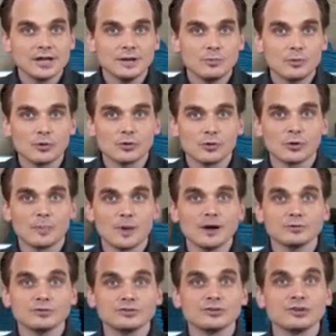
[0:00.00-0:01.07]
keyboard or
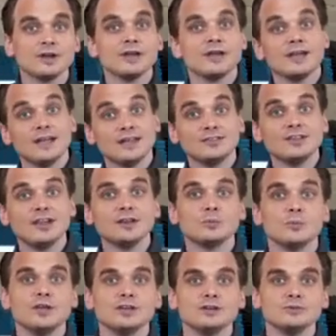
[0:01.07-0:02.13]
mouse,
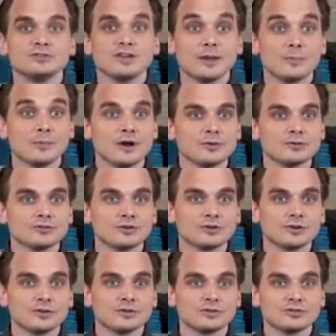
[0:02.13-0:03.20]
instead we use a
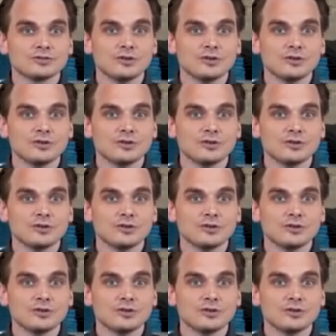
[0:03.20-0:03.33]
browser.